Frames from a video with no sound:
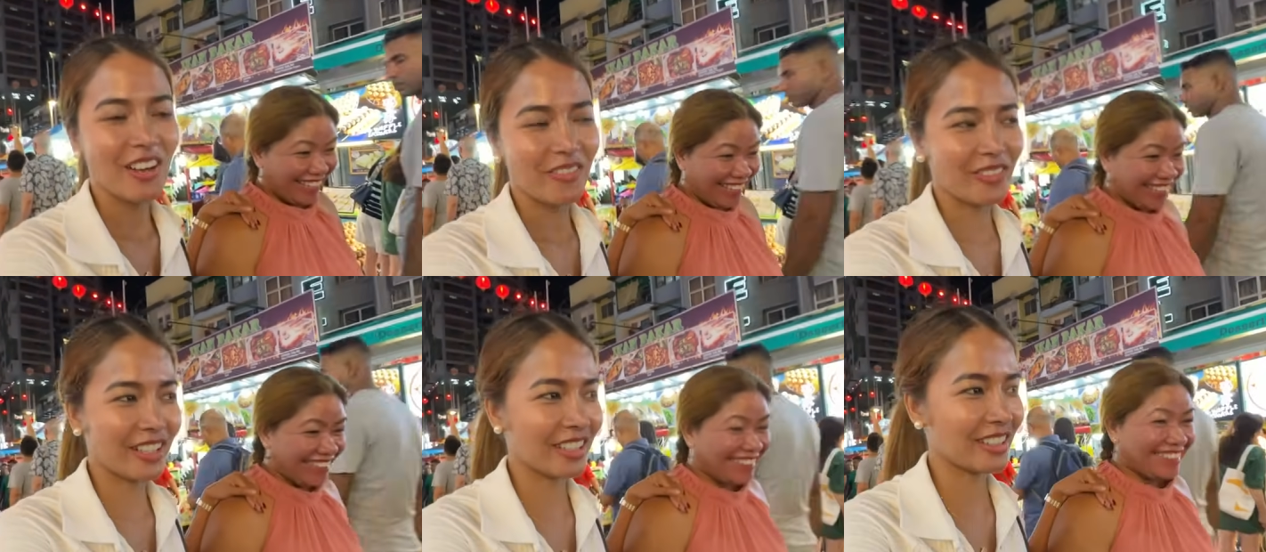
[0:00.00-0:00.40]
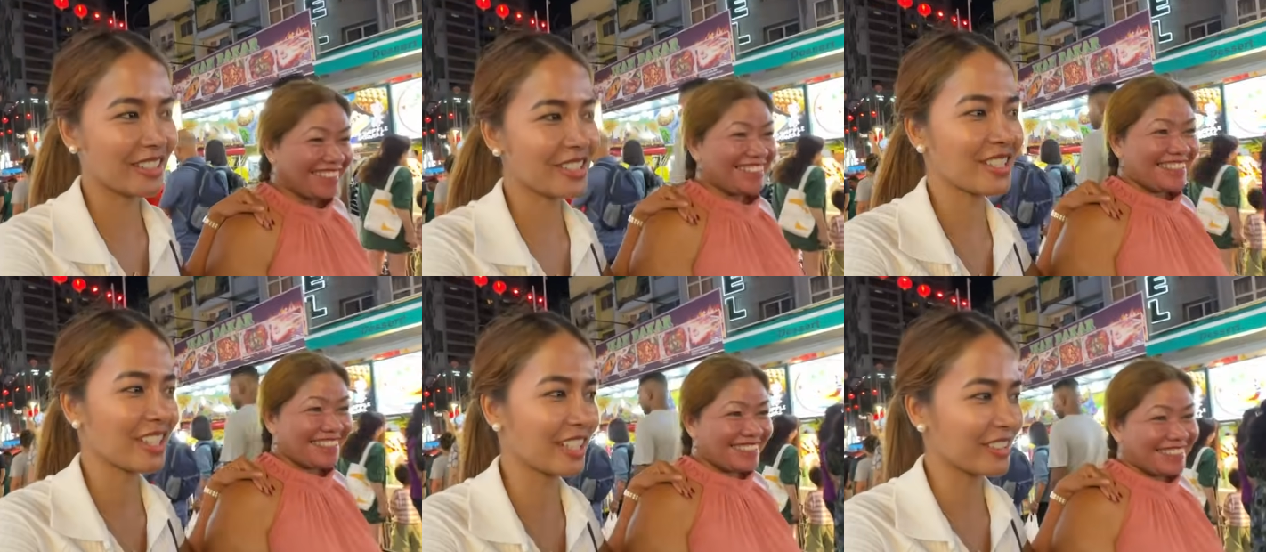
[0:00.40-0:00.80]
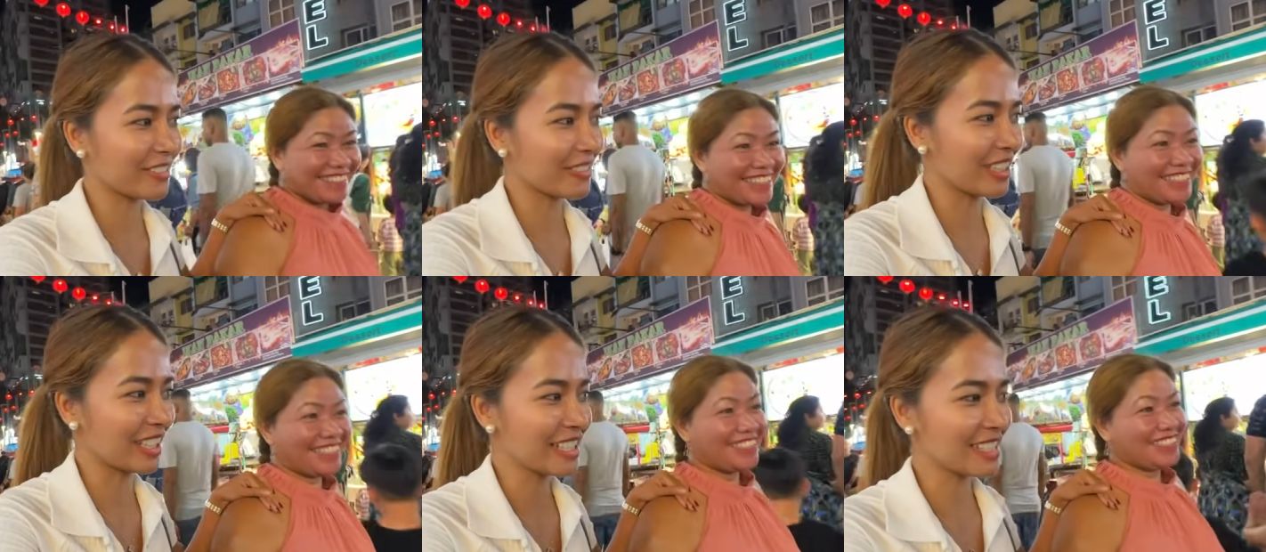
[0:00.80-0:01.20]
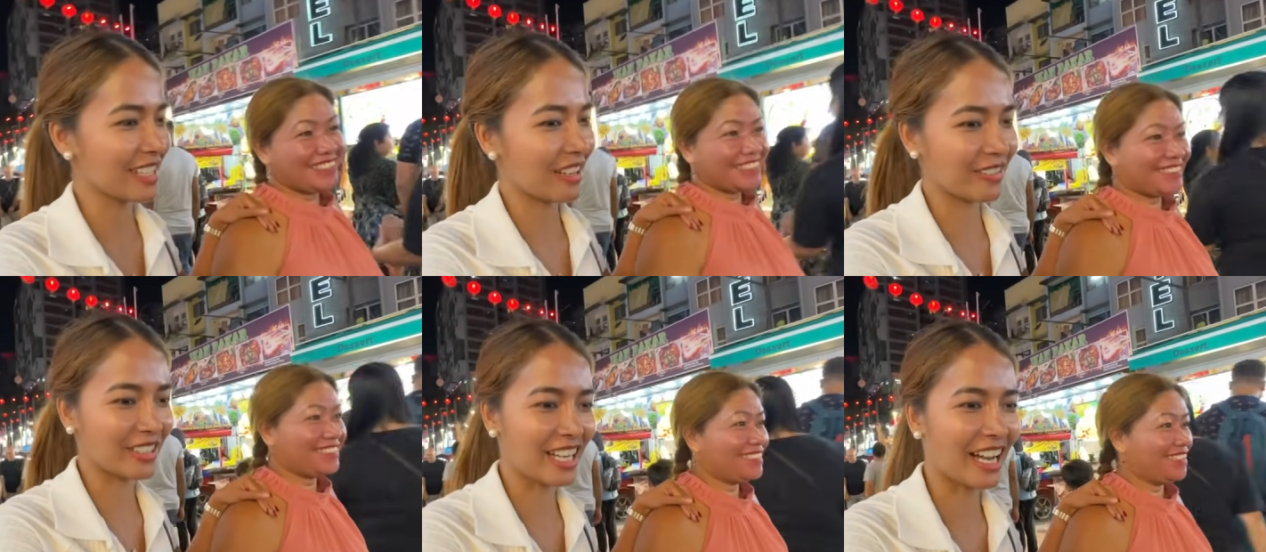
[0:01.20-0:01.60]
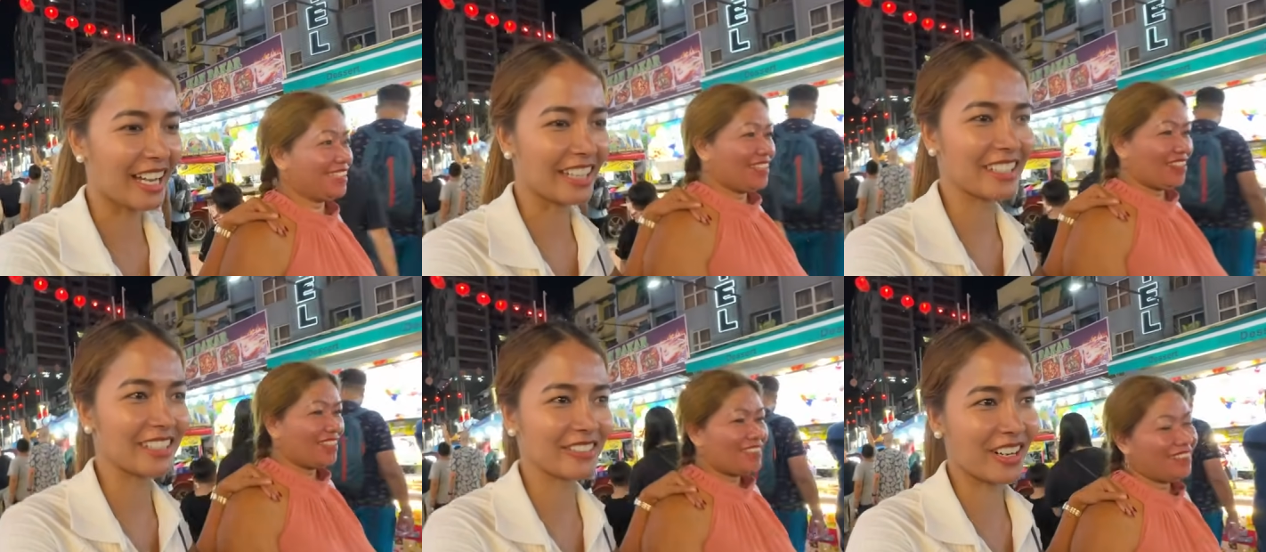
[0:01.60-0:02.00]
Speaker 1: But the chicken wings, I would
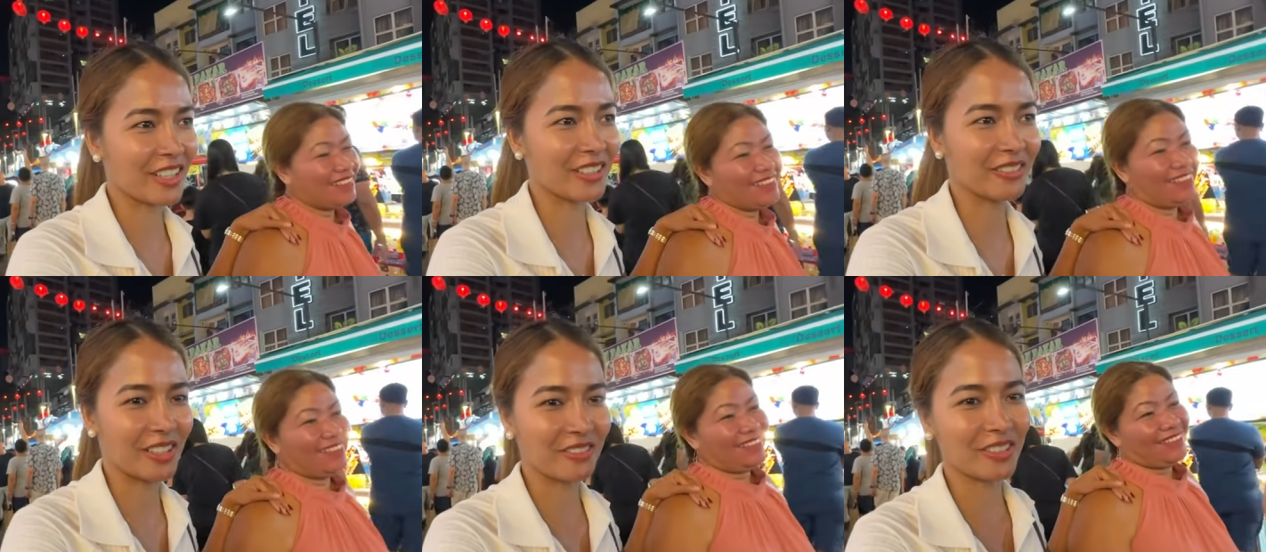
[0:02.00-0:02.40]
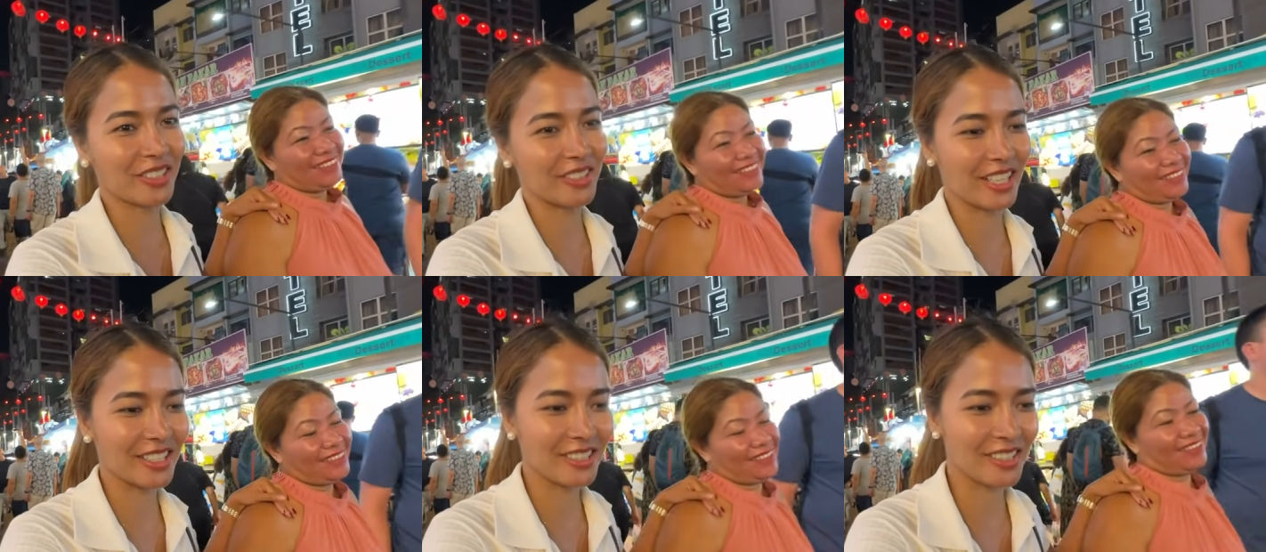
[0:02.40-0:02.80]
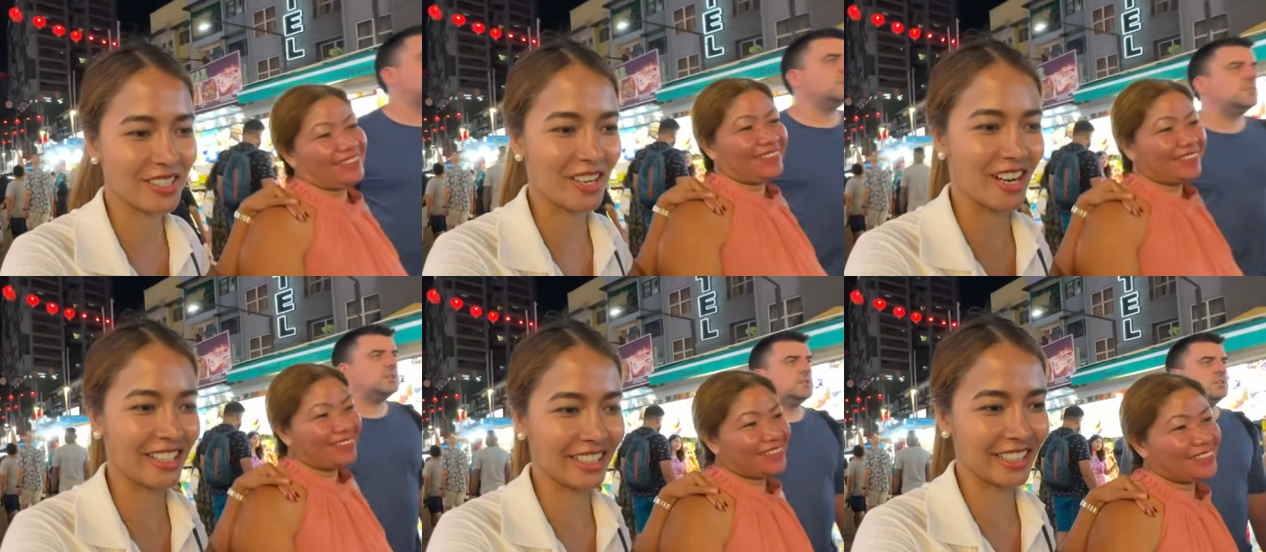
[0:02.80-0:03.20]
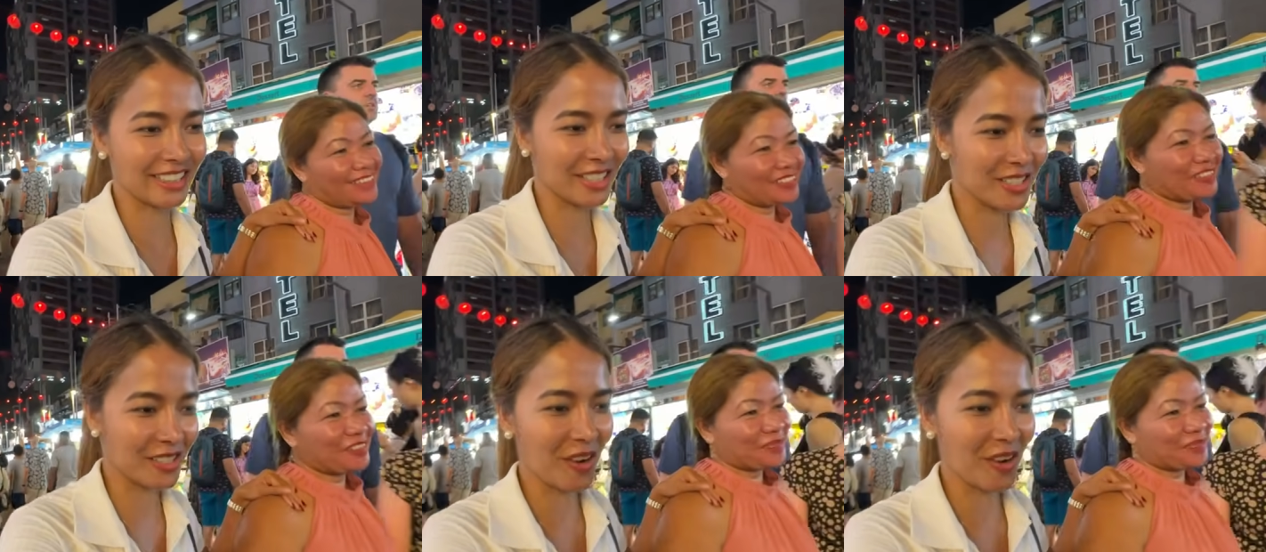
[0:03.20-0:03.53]
highly recommend for you guys to try it. It's